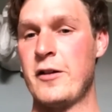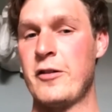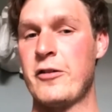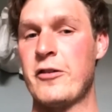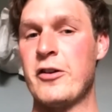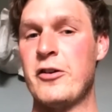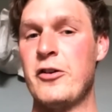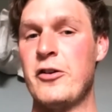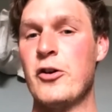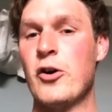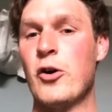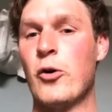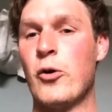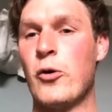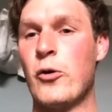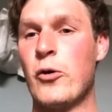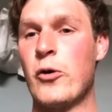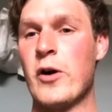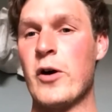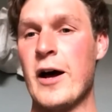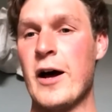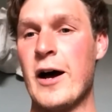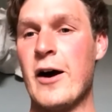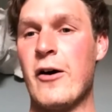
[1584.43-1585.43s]
to know
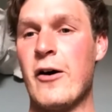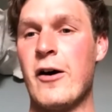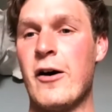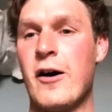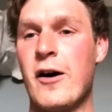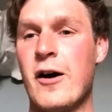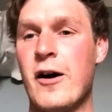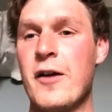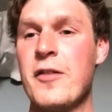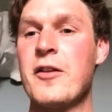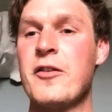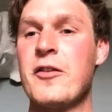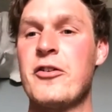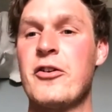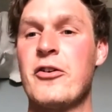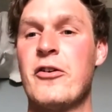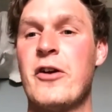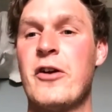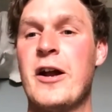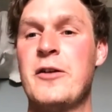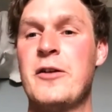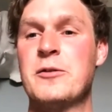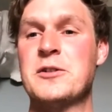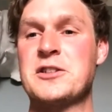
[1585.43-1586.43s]
how hard the
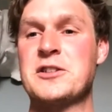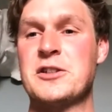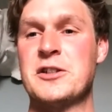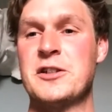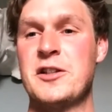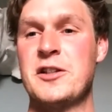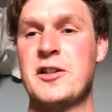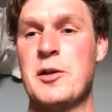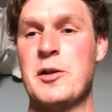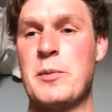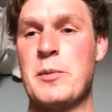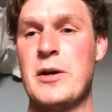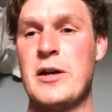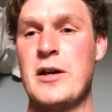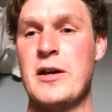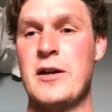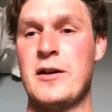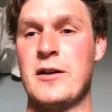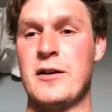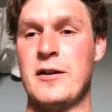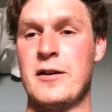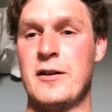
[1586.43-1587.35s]
terrain was going to be.